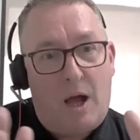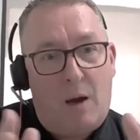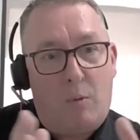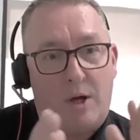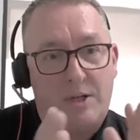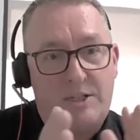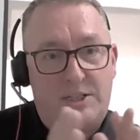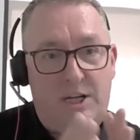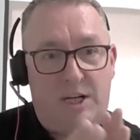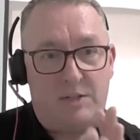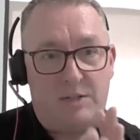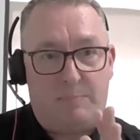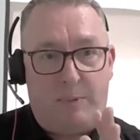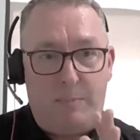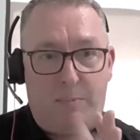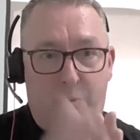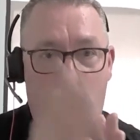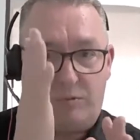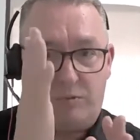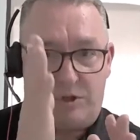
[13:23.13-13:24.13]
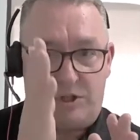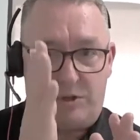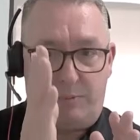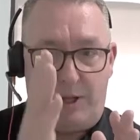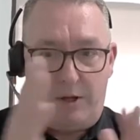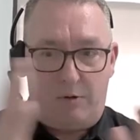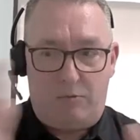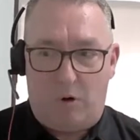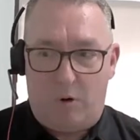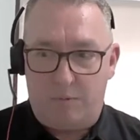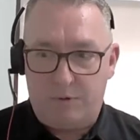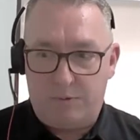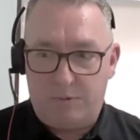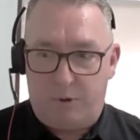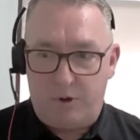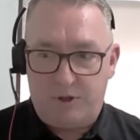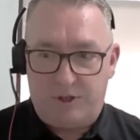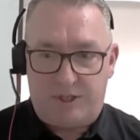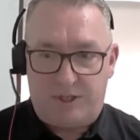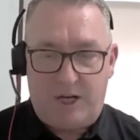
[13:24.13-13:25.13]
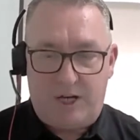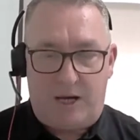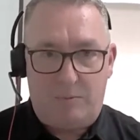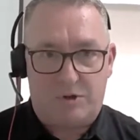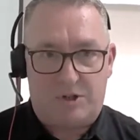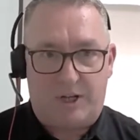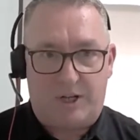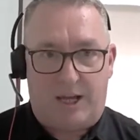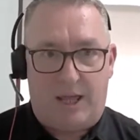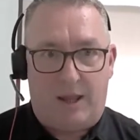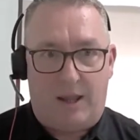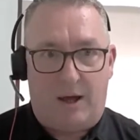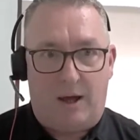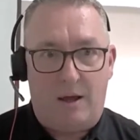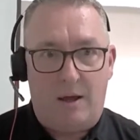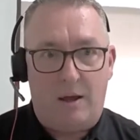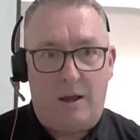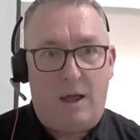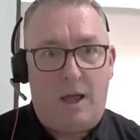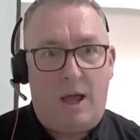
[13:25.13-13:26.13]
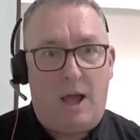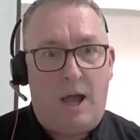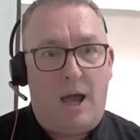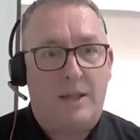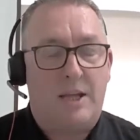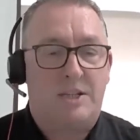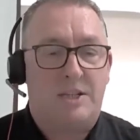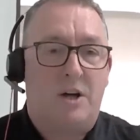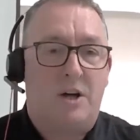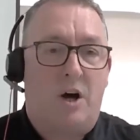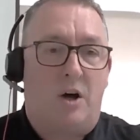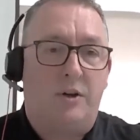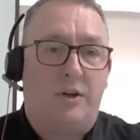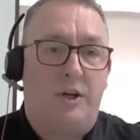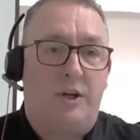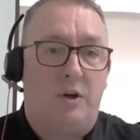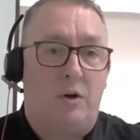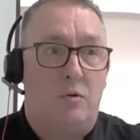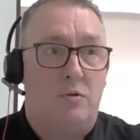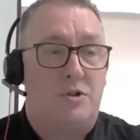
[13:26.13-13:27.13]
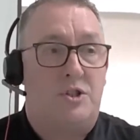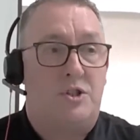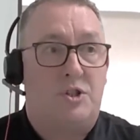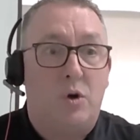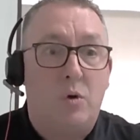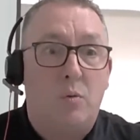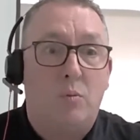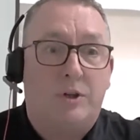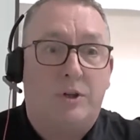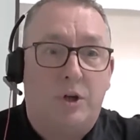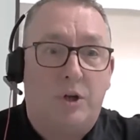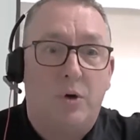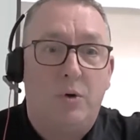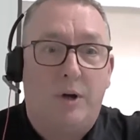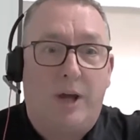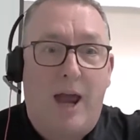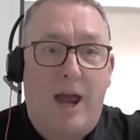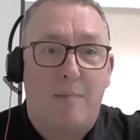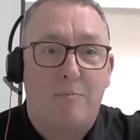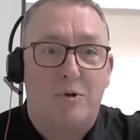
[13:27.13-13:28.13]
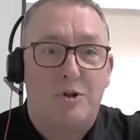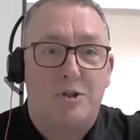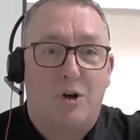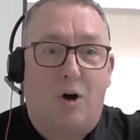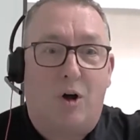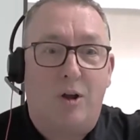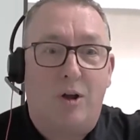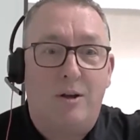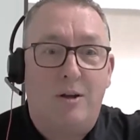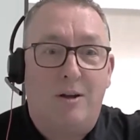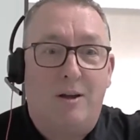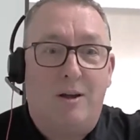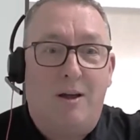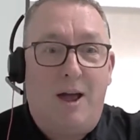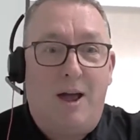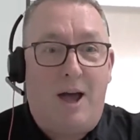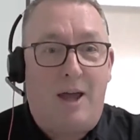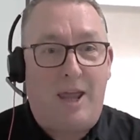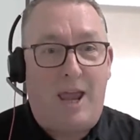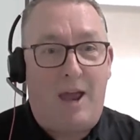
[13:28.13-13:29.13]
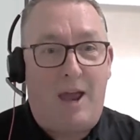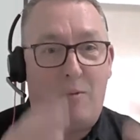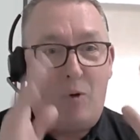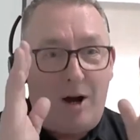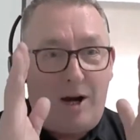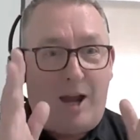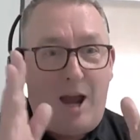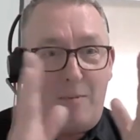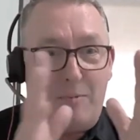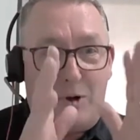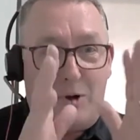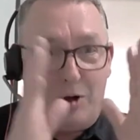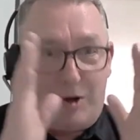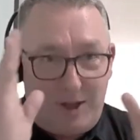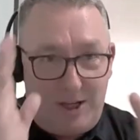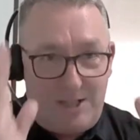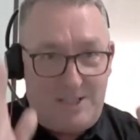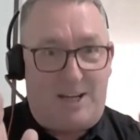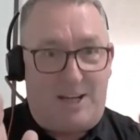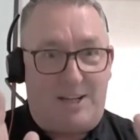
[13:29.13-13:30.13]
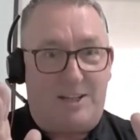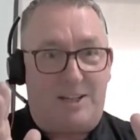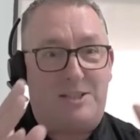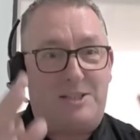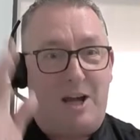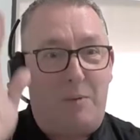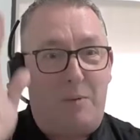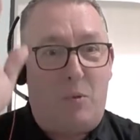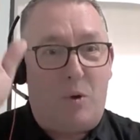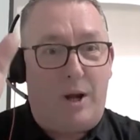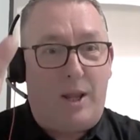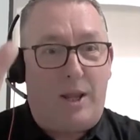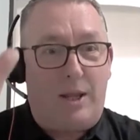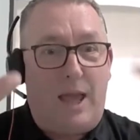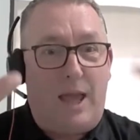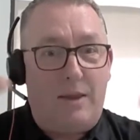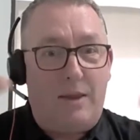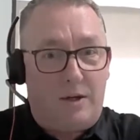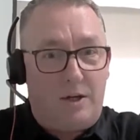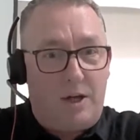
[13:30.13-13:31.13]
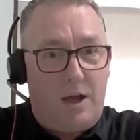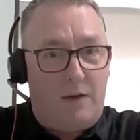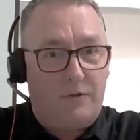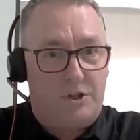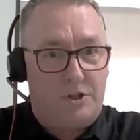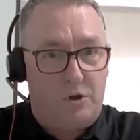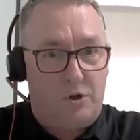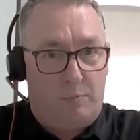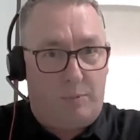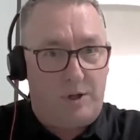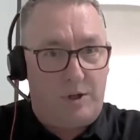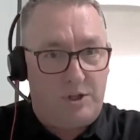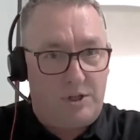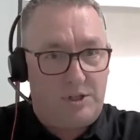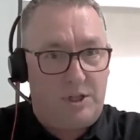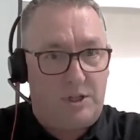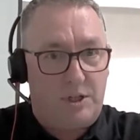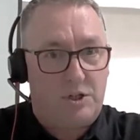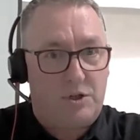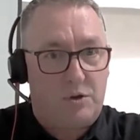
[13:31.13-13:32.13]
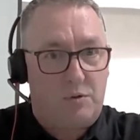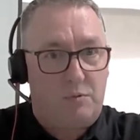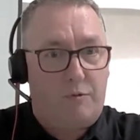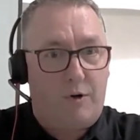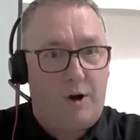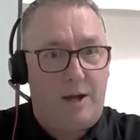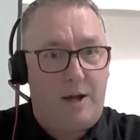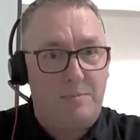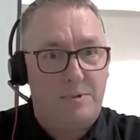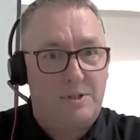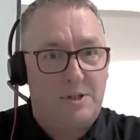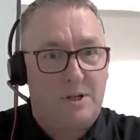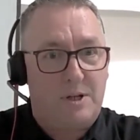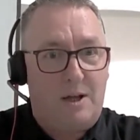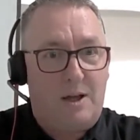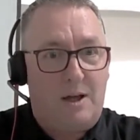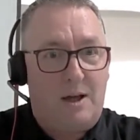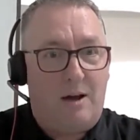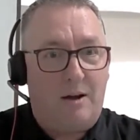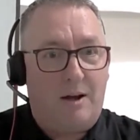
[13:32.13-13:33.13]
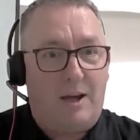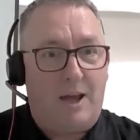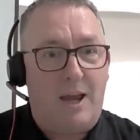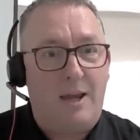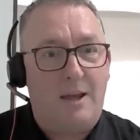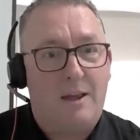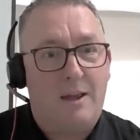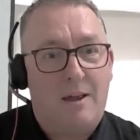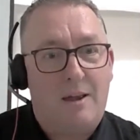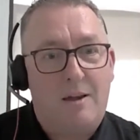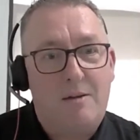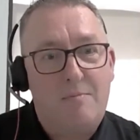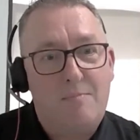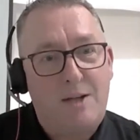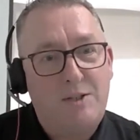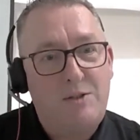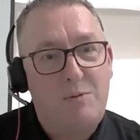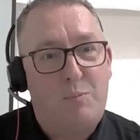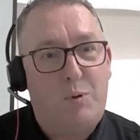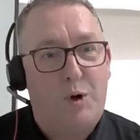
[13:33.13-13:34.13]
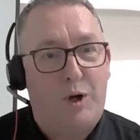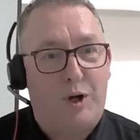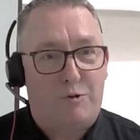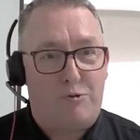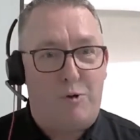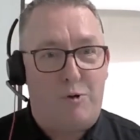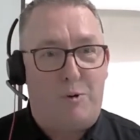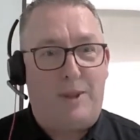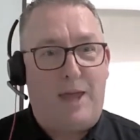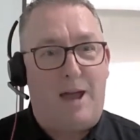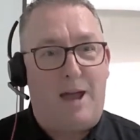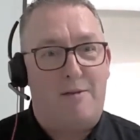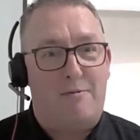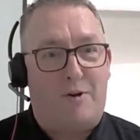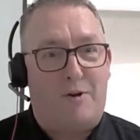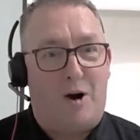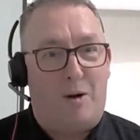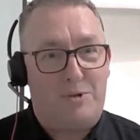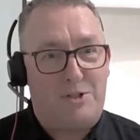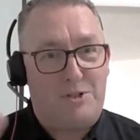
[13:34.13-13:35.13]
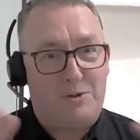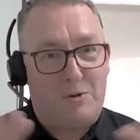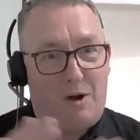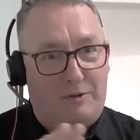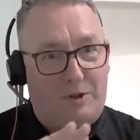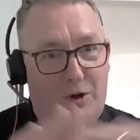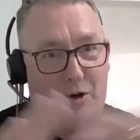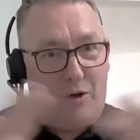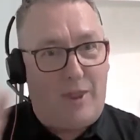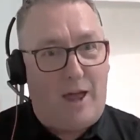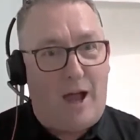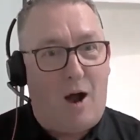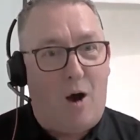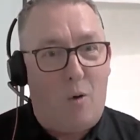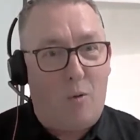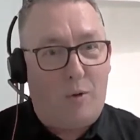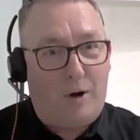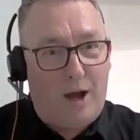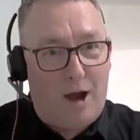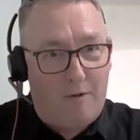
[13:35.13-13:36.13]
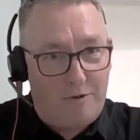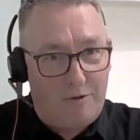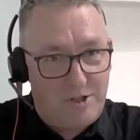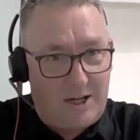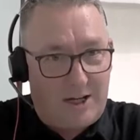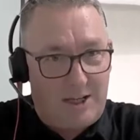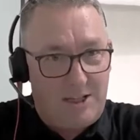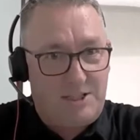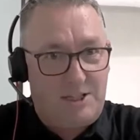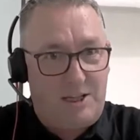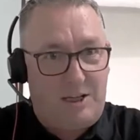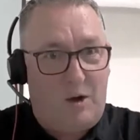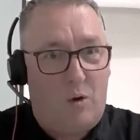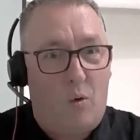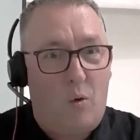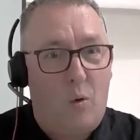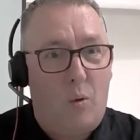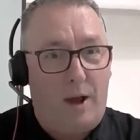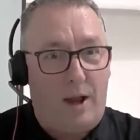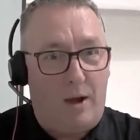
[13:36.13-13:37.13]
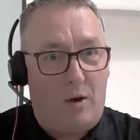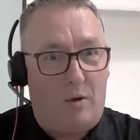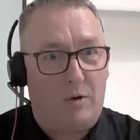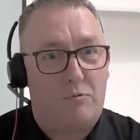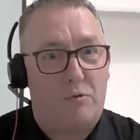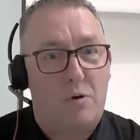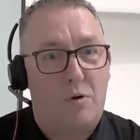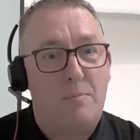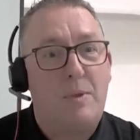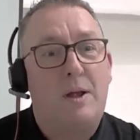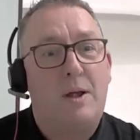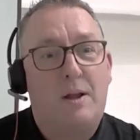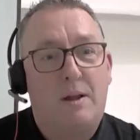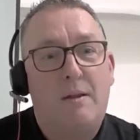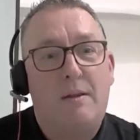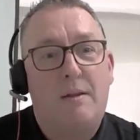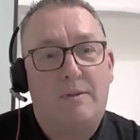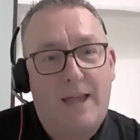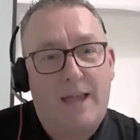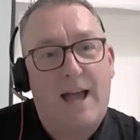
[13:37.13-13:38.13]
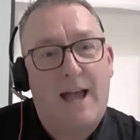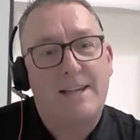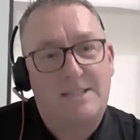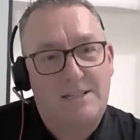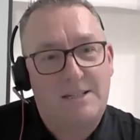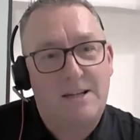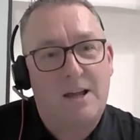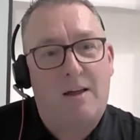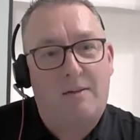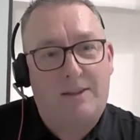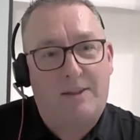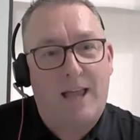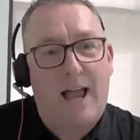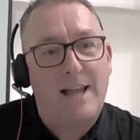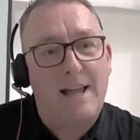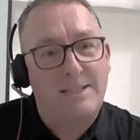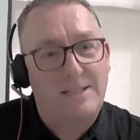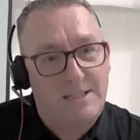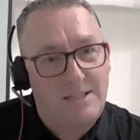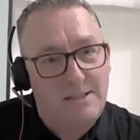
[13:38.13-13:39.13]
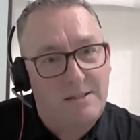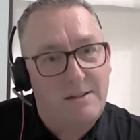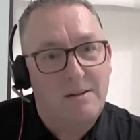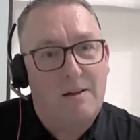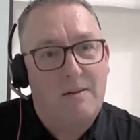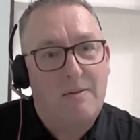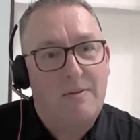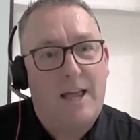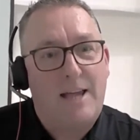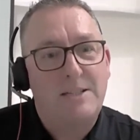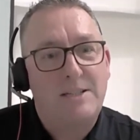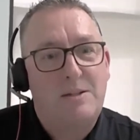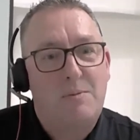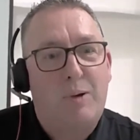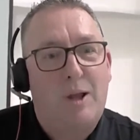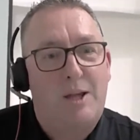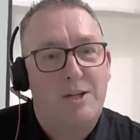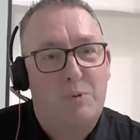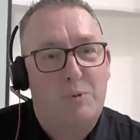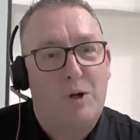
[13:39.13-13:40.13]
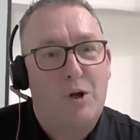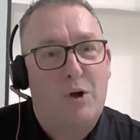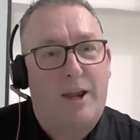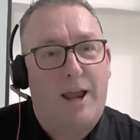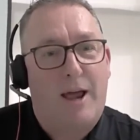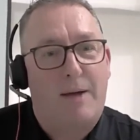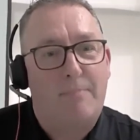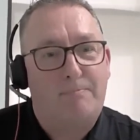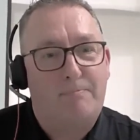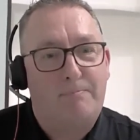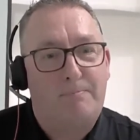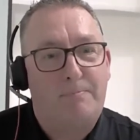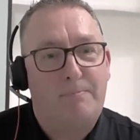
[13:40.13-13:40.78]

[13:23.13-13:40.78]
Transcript: And what I see is people split the rooms, push the tables together, and they're starting to use Zoom with two cameras on. And they have one camera look at this end of the table, one at the other, and you have the two pictures in the Zoom frames. Okay. Imagine putting crew in that environment. So I've got that whole coverage. I can see all the way along the room. That's uh, that's that's the place we're looking at.